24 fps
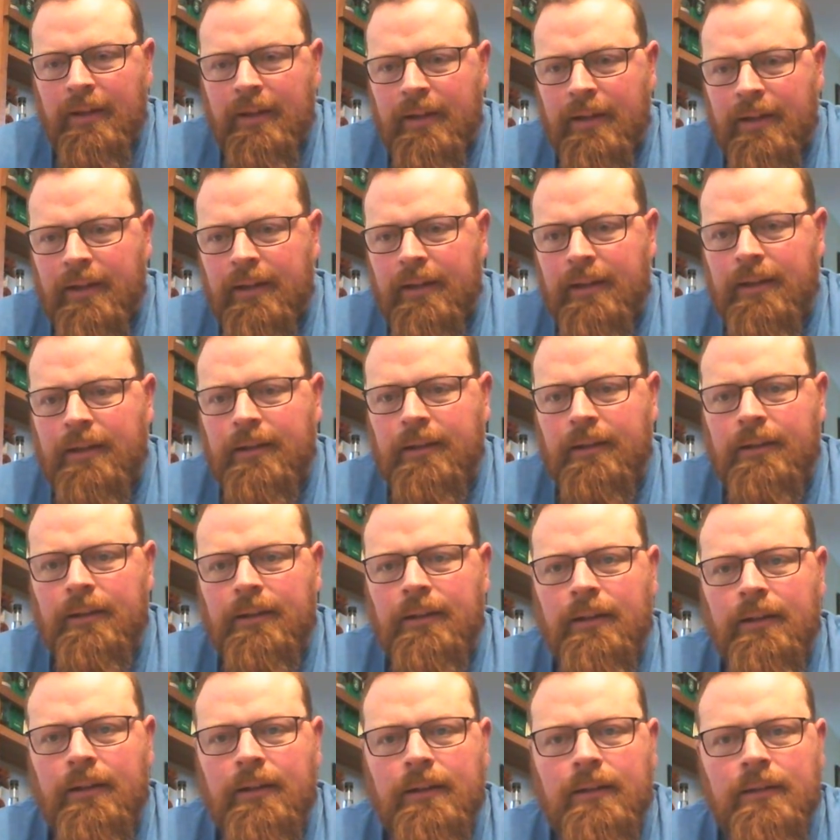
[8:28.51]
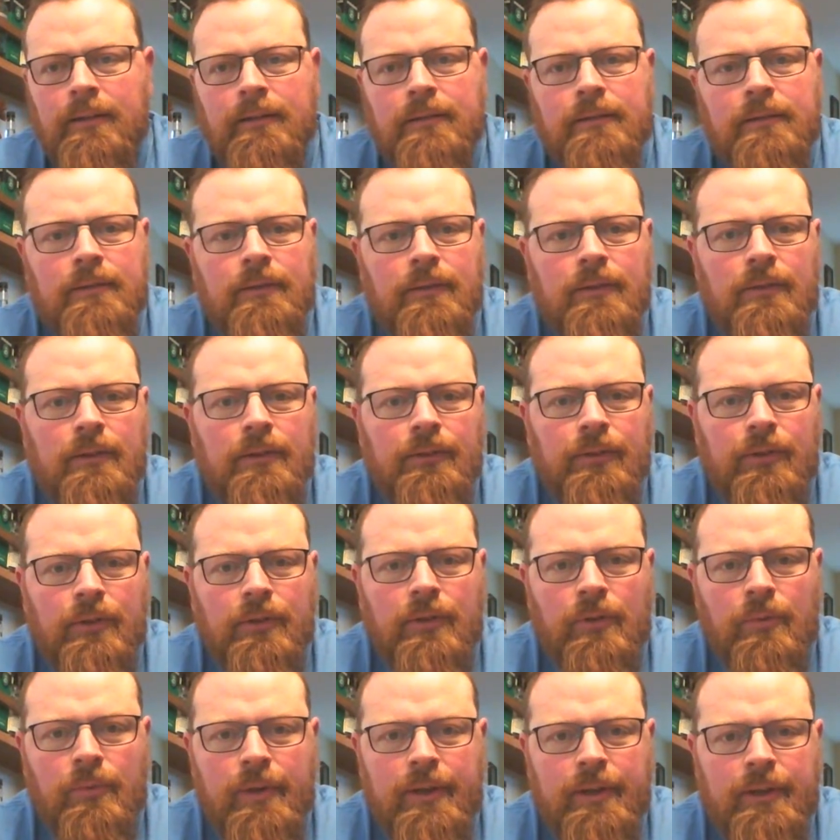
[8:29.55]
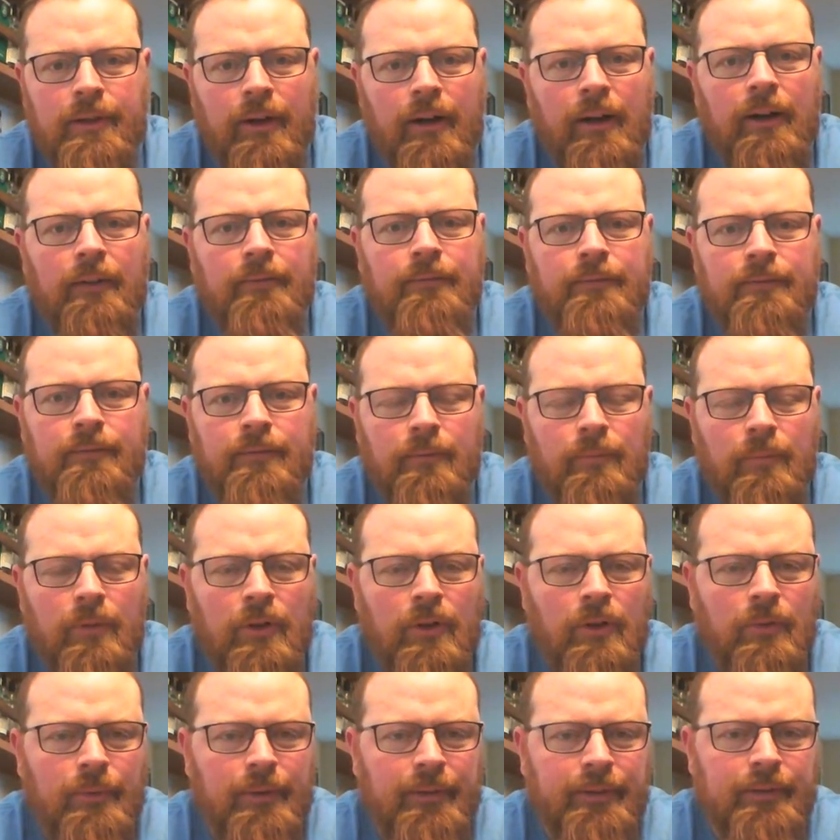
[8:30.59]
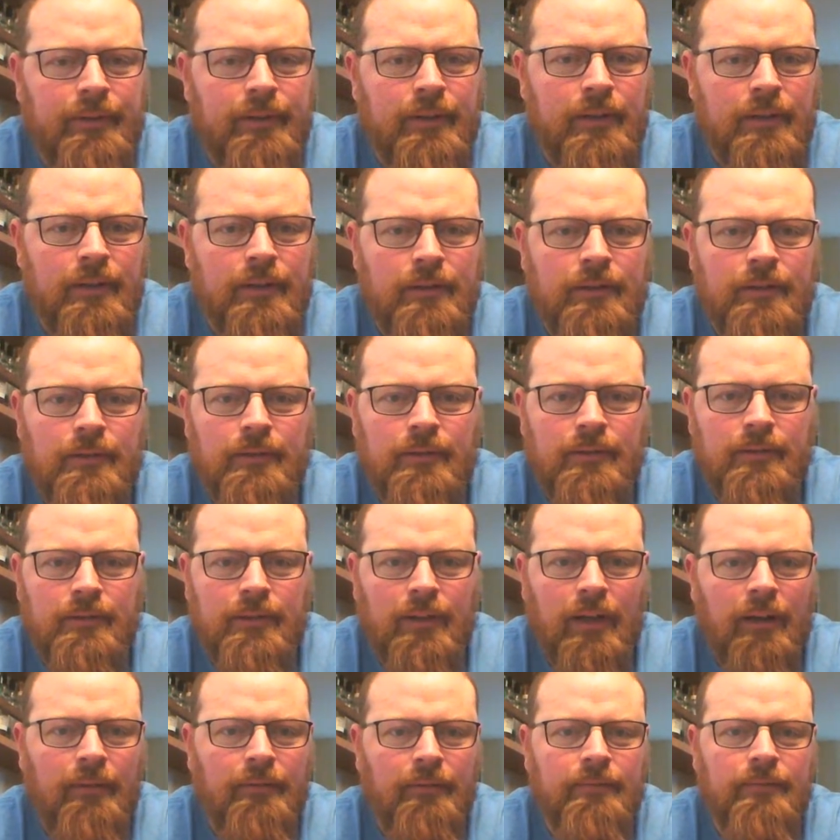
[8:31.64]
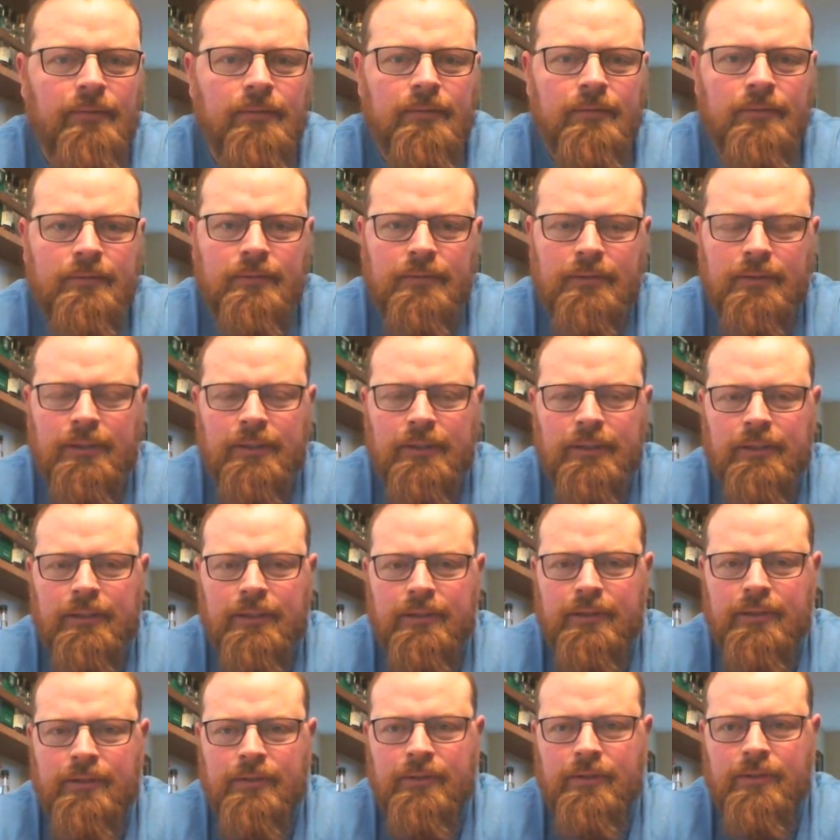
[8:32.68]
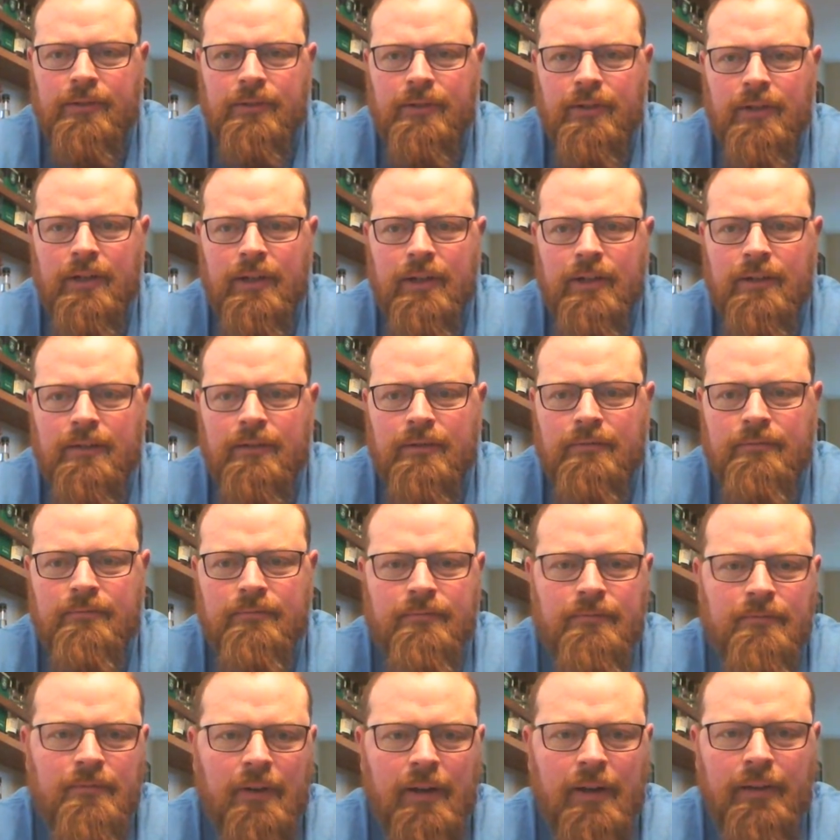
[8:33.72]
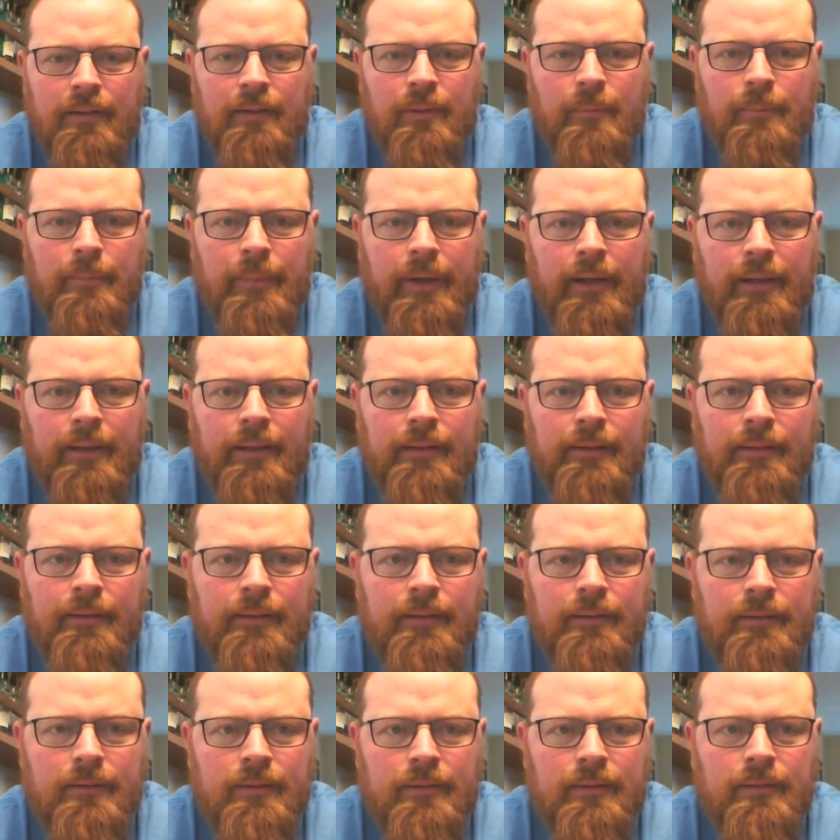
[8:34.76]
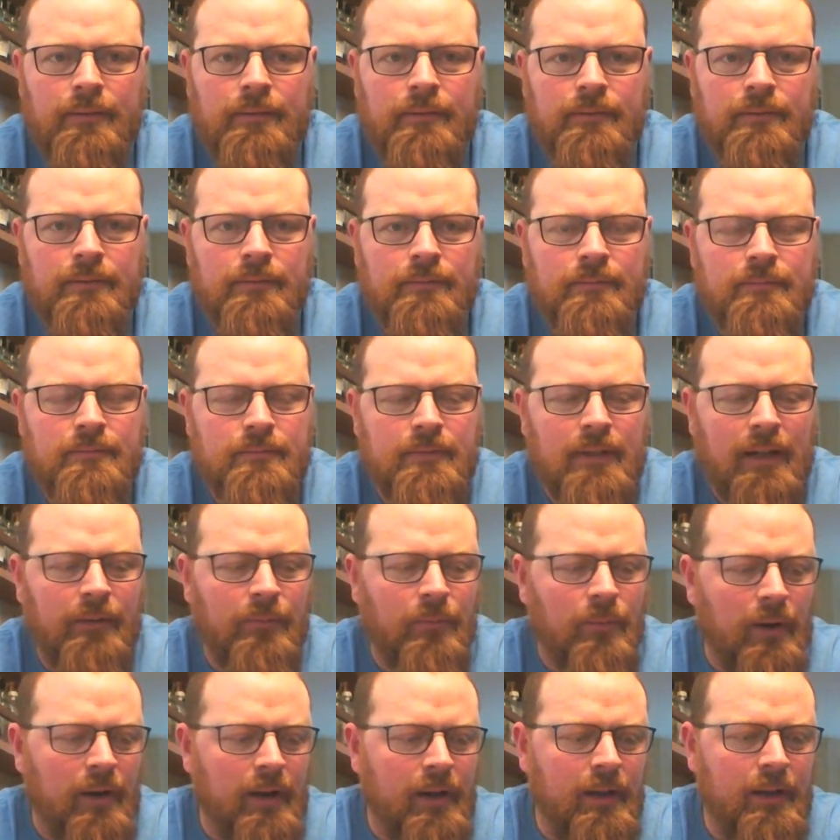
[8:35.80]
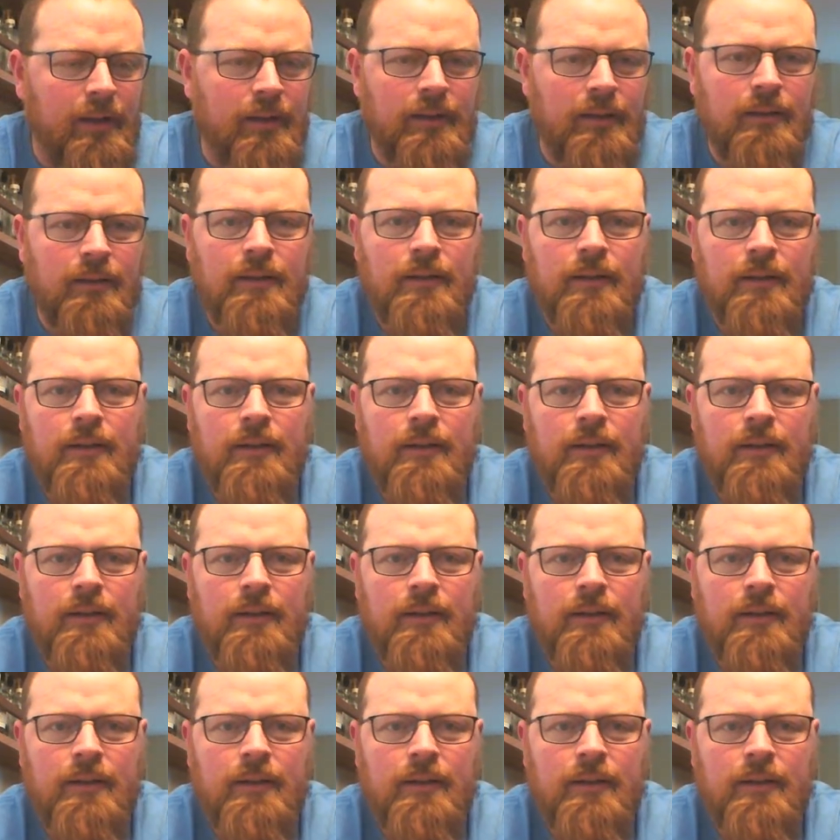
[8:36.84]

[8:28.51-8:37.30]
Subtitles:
And so I took the week off from all whiskey stuff just to try and find some balance. So that's why